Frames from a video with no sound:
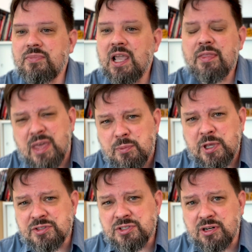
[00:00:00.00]
then we
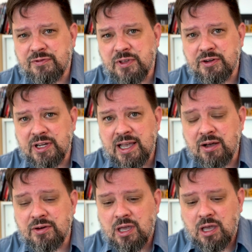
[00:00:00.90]
can start figuring
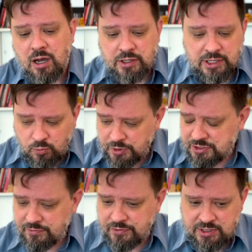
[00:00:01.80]
out, all right,
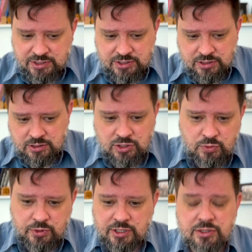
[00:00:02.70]
which of these
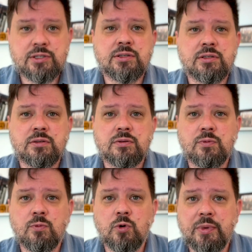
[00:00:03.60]
units
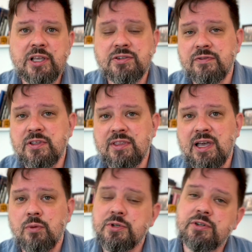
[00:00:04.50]
will best fit
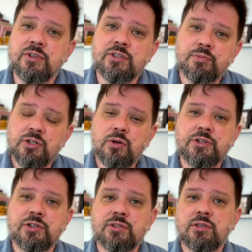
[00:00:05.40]
that? Which of these
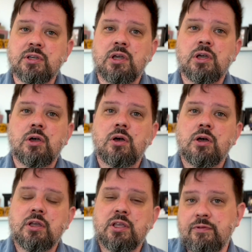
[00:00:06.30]
approaches
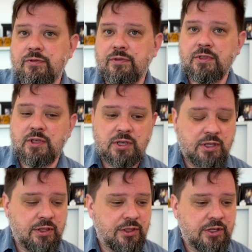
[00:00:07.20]
give
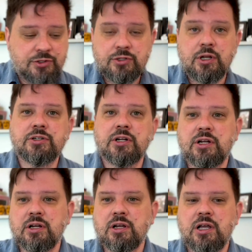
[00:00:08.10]
the
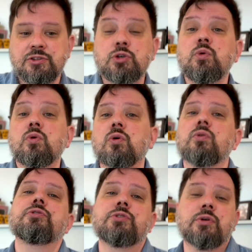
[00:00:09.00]
instructor a
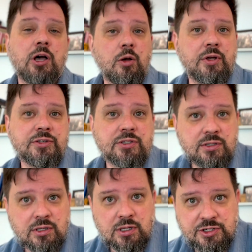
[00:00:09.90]
tool to help
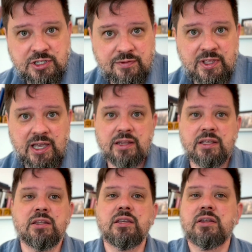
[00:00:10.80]
us achieve that
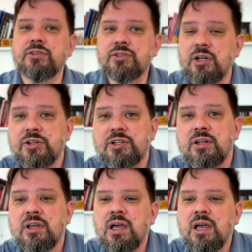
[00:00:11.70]
in instruction?